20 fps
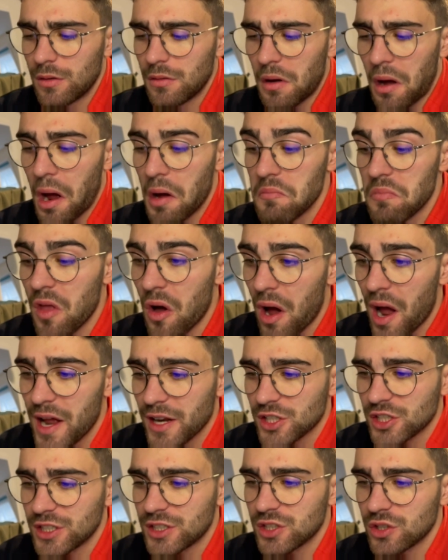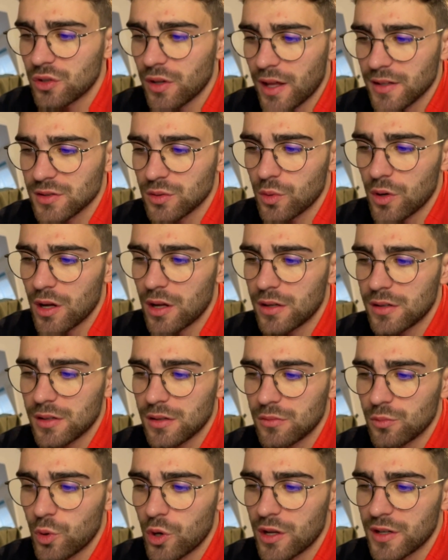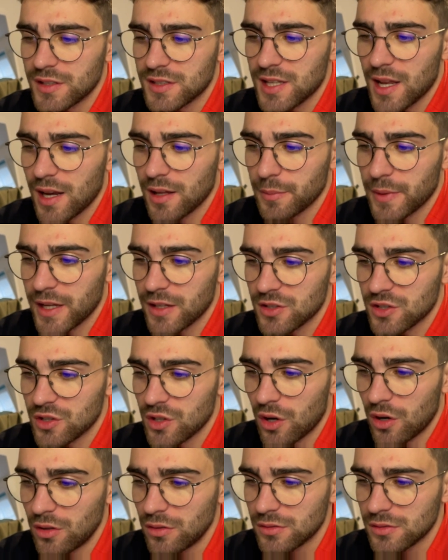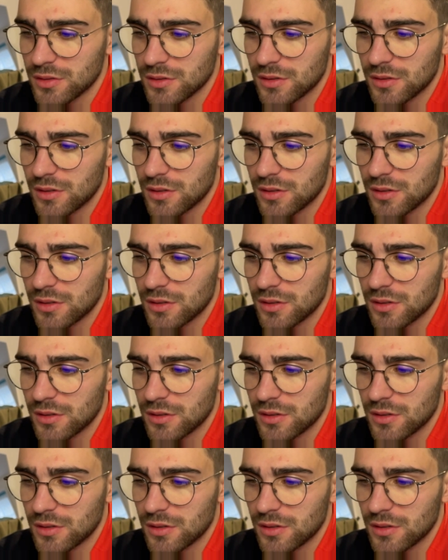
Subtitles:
I'm not actually sure that's a word. Word is telling me it's not.